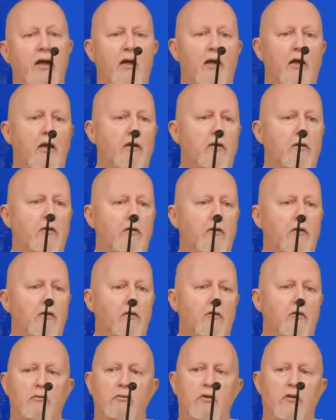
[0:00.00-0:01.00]
and
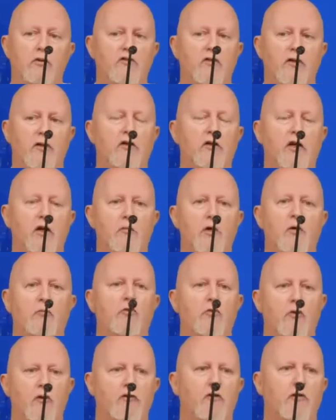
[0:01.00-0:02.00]
you will still come up
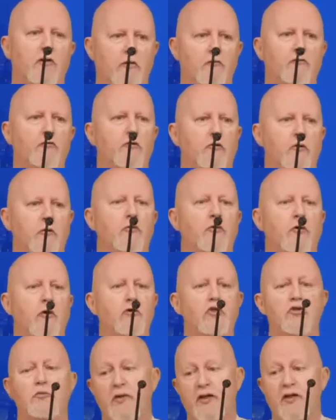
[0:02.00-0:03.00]
with a different
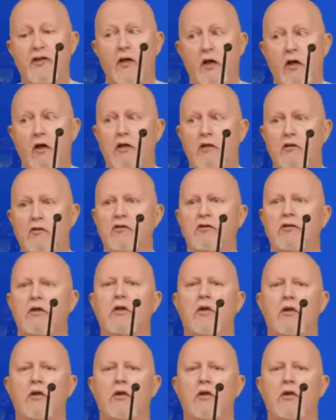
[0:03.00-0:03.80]
approach because